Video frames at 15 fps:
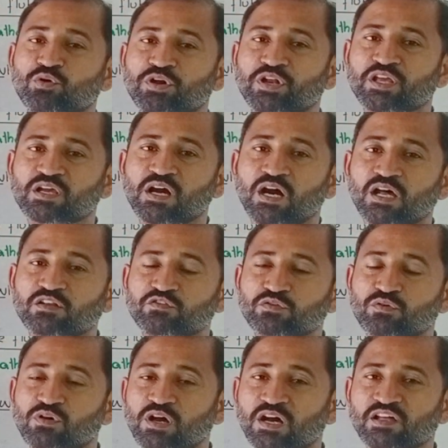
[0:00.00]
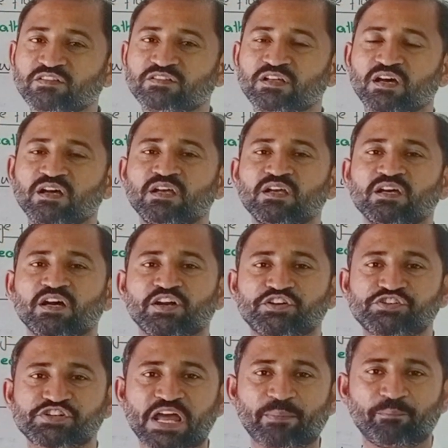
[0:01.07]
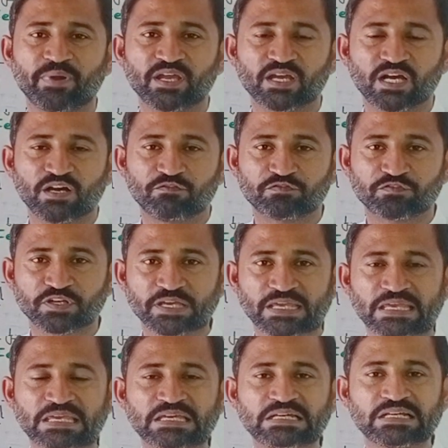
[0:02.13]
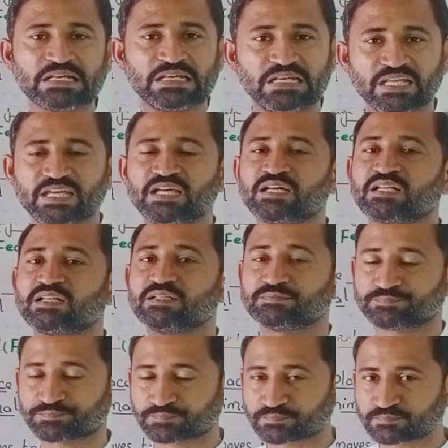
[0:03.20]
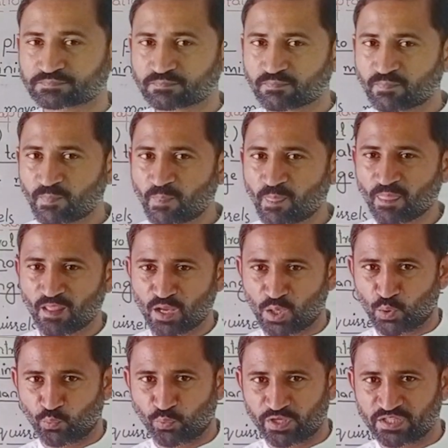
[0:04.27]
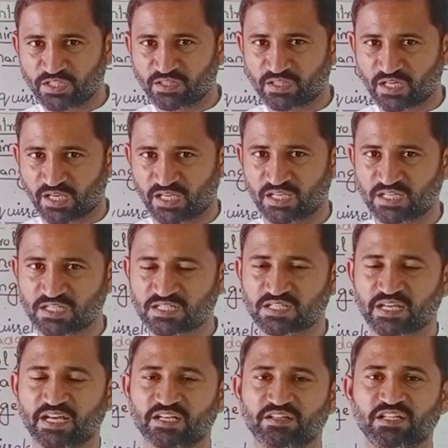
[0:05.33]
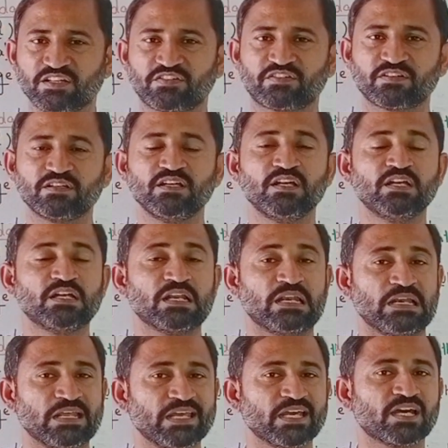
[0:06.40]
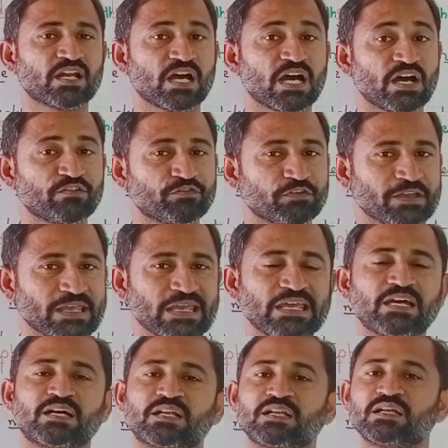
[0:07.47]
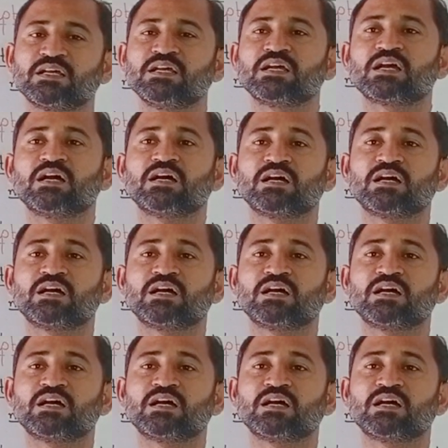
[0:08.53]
coating also cause the trapping of the air layer within the hairs, and this layer of air